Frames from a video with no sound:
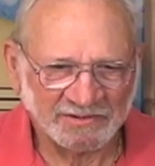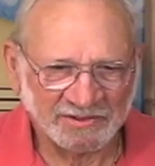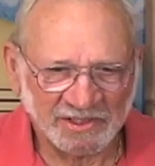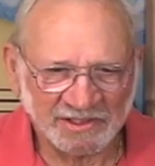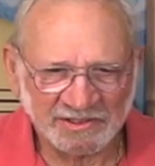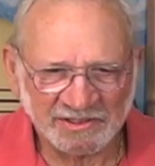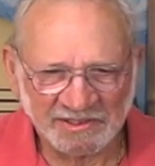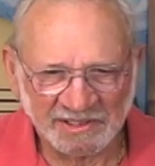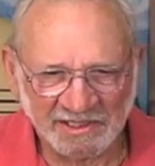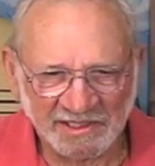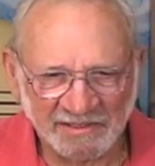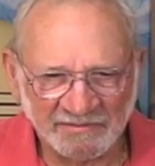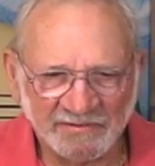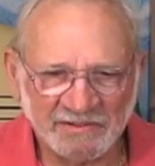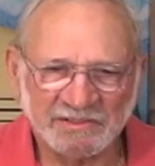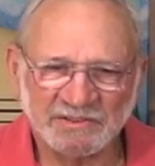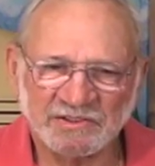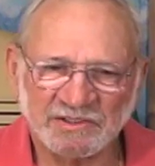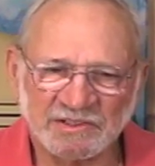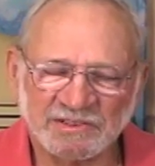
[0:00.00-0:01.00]
just to give
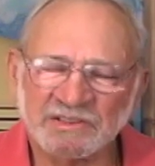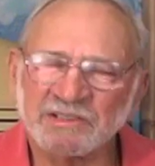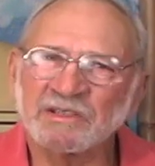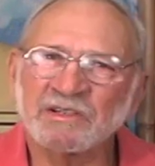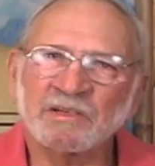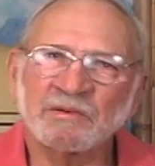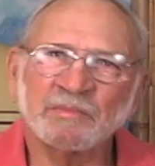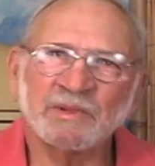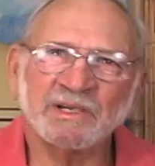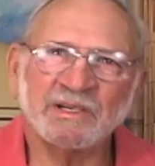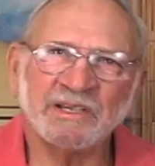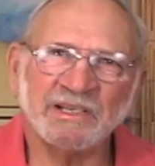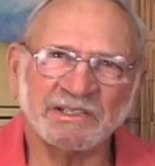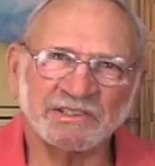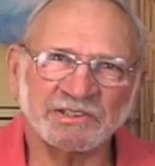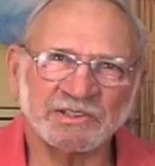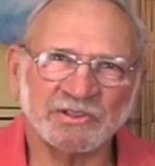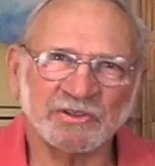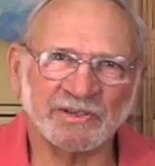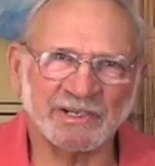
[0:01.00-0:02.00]
you just a little bit of
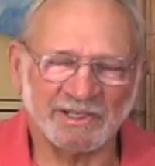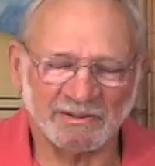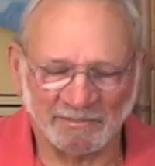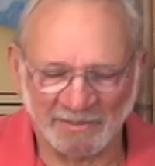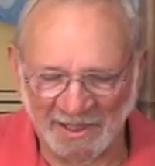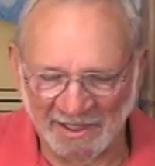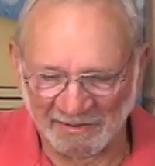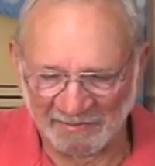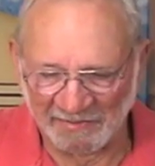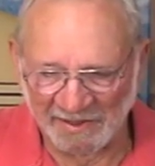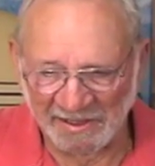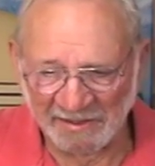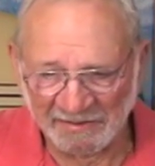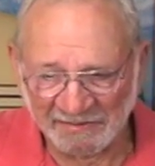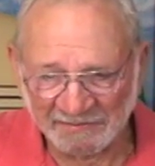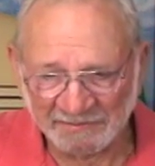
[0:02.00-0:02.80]
history about me,